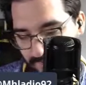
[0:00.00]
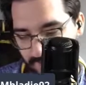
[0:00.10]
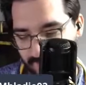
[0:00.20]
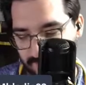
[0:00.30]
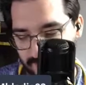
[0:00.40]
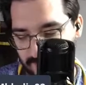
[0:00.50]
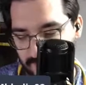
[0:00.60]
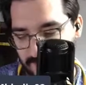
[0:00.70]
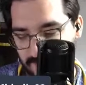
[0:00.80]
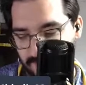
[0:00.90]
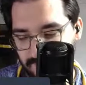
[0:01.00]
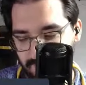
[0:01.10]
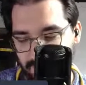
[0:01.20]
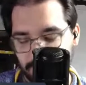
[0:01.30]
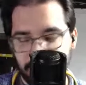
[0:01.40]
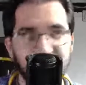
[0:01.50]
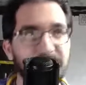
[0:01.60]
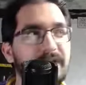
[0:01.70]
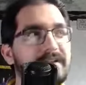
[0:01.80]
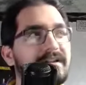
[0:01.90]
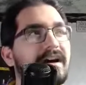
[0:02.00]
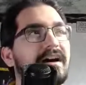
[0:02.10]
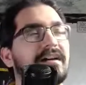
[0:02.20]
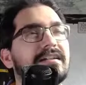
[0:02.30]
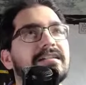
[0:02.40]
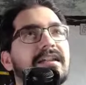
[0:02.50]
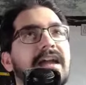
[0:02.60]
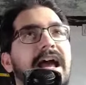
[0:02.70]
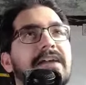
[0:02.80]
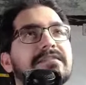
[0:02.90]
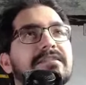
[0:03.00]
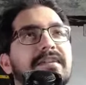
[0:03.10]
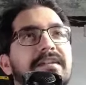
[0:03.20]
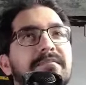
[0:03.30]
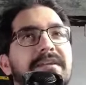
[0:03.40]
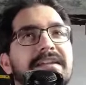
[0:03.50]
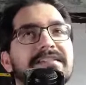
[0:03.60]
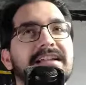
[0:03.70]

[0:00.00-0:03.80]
like when they asked if anybody has